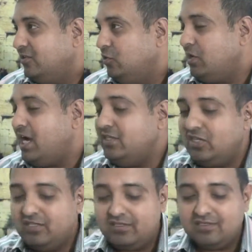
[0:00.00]
You can't
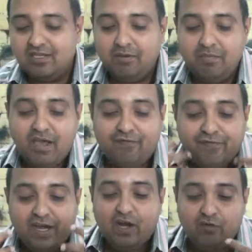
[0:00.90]
just be
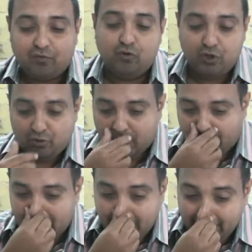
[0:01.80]
afraid of who you
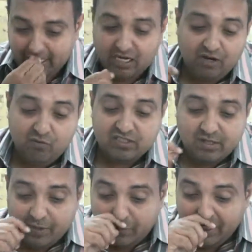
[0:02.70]
are. Here in verse
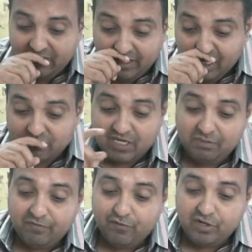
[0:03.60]
number 23 of
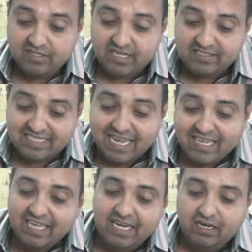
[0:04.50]
chapter 4, he says,
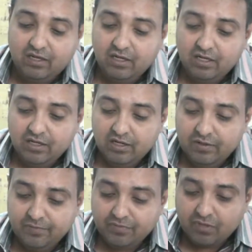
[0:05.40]
take heed.
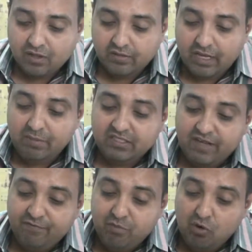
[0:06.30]
That means
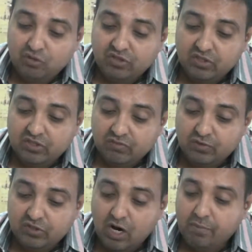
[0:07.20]
if Moses
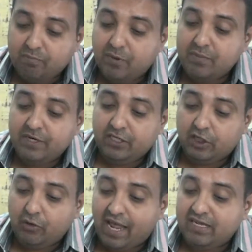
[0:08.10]
was not
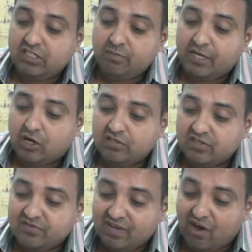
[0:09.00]
permitted to enter
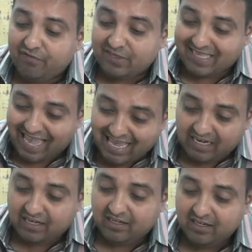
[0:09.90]
because of his
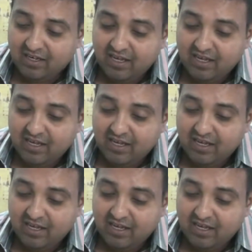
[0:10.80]
error,